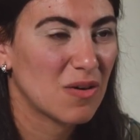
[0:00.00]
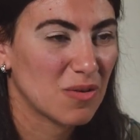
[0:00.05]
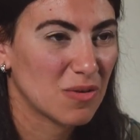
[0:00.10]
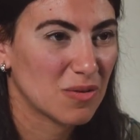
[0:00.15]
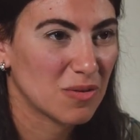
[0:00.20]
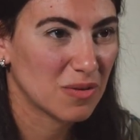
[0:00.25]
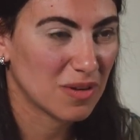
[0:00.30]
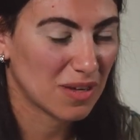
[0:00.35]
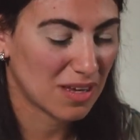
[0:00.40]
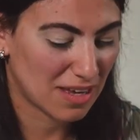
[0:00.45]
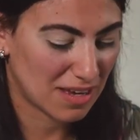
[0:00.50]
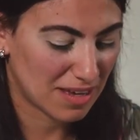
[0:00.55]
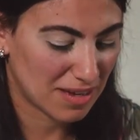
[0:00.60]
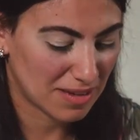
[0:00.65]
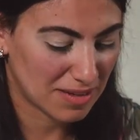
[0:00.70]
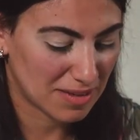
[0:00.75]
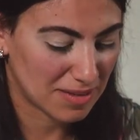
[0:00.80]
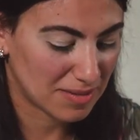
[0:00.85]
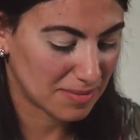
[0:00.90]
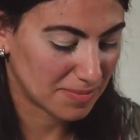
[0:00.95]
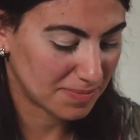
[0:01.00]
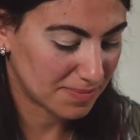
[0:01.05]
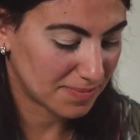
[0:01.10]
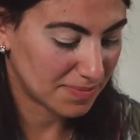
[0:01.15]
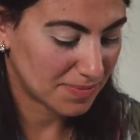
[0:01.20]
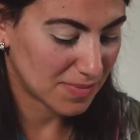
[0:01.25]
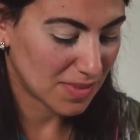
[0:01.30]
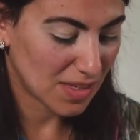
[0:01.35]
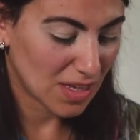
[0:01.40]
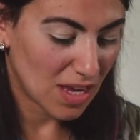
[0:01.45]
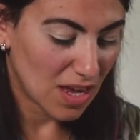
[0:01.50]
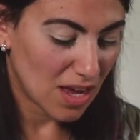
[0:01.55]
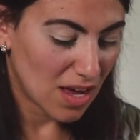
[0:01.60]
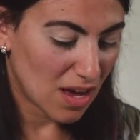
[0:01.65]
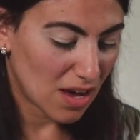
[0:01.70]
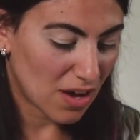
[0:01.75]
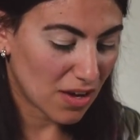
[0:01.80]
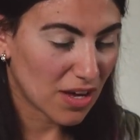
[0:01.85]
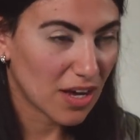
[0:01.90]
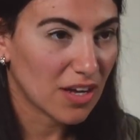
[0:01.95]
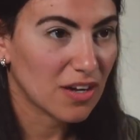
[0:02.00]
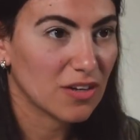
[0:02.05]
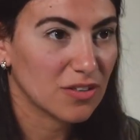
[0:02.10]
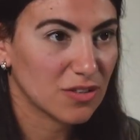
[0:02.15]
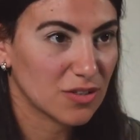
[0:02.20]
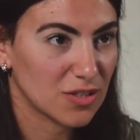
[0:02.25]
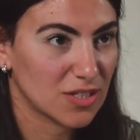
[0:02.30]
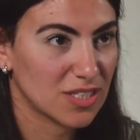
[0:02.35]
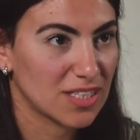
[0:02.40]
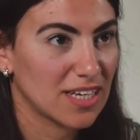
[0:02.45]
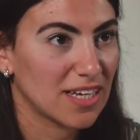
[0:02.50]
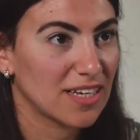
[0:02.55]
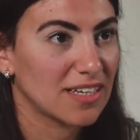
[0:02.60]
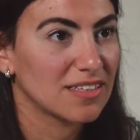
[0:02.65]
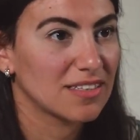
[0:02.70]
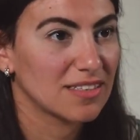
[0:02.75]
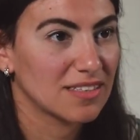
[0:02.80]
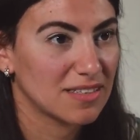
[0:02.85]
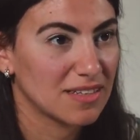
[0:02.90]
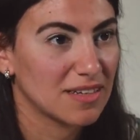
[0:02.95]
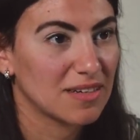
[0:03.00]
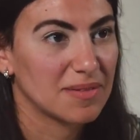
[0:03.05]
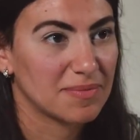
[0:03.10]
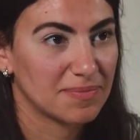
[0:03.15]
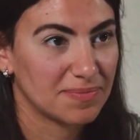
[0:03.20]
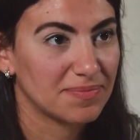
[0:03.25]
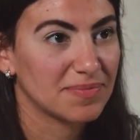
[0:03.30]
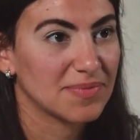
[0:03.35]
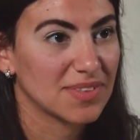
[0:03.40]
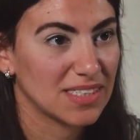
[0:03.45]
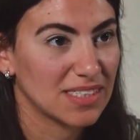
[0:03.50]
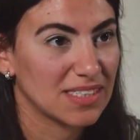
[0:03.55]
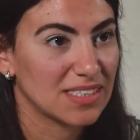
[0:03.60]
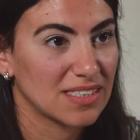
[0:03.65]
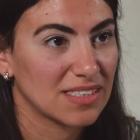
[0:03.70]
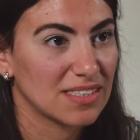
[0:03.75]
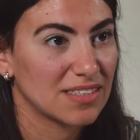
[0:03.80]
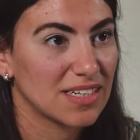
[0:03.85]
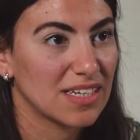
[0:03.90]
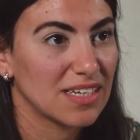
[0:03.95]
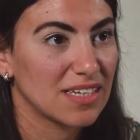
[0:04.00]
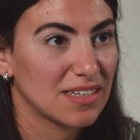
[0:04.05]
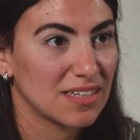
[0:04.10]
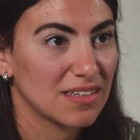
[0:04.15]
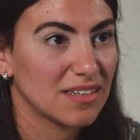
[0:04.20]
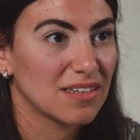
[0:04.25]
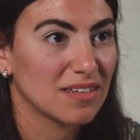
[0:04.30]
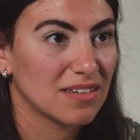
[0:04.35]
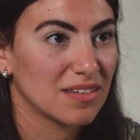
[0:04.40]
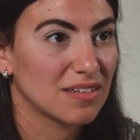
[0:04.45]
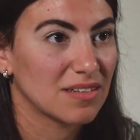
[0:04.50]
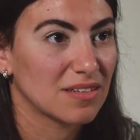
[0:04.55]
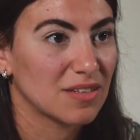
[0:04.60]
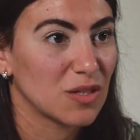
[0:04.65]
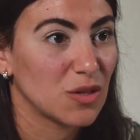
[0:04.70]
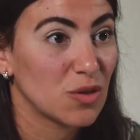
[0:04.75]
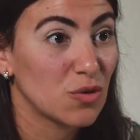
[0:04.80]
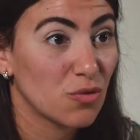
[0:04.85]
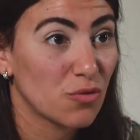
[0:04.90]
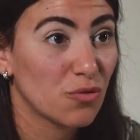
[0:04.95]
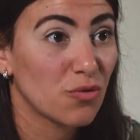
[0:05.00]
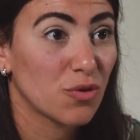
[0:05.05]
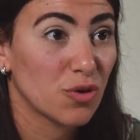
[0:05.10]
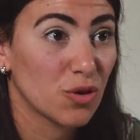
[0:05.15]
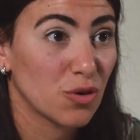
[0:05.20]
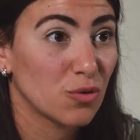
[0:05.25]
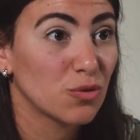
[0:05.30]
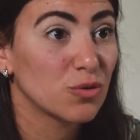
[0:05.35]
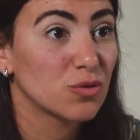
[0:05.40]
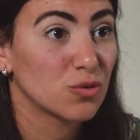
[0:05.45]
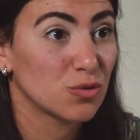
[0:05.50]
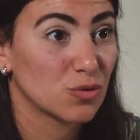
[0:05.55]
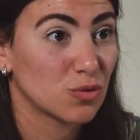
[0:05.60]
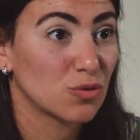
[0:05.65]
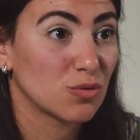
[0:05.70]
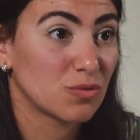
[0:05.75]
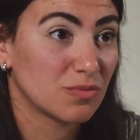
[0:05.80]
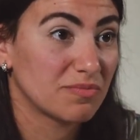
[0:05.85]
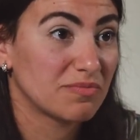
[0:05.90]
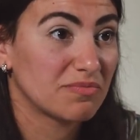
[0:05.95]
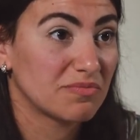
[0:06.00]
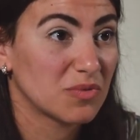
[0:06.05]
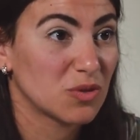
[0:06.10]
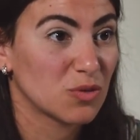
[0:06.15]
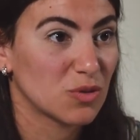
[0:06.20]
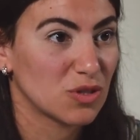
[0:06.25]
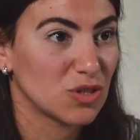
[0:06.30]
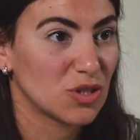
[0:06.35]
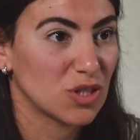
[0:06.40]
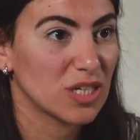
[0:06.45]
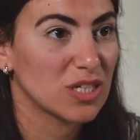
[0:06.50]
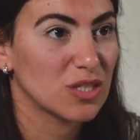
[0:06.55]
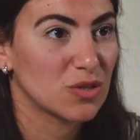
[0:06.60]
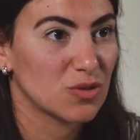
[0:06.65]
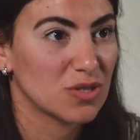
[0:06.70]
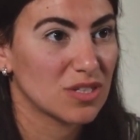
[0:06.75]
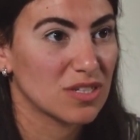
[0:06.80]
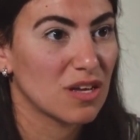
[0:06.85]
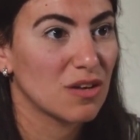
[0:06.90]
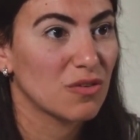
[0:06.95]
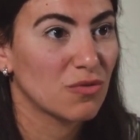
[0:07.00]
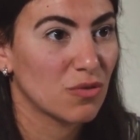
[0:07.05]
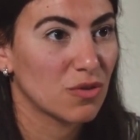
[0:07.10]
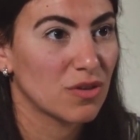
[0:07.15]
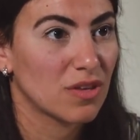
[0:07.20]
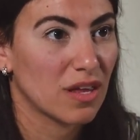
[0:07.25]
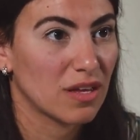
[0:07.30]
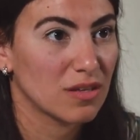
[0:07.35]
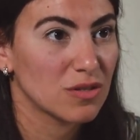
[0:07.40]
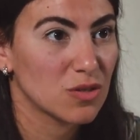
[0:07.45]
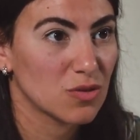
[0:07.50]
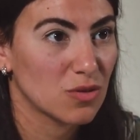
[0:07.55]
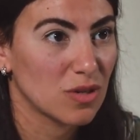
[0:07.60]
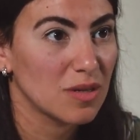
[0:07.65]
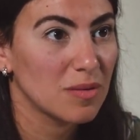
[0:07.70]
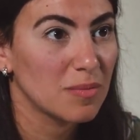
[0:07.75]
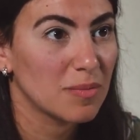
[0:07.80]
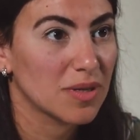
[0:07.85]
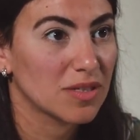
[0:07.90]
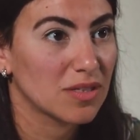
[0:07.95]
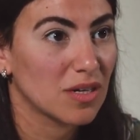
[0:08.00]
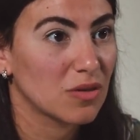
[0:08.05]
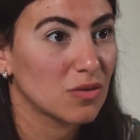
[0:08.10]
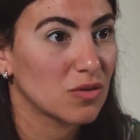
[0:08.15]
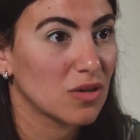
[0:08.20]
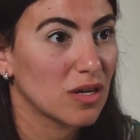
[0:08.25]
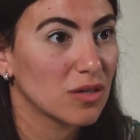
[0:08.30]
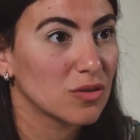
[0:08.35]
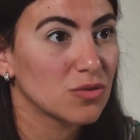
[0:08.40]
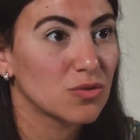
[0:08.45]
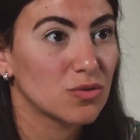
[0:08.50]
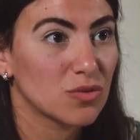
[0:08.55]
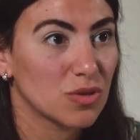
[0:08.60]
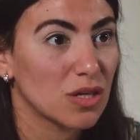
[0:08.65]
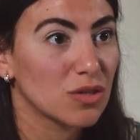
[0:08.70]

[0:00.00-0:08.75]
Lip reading: Okay. I can understand it's really new for you to to inject yourself with insulin, but I'd like to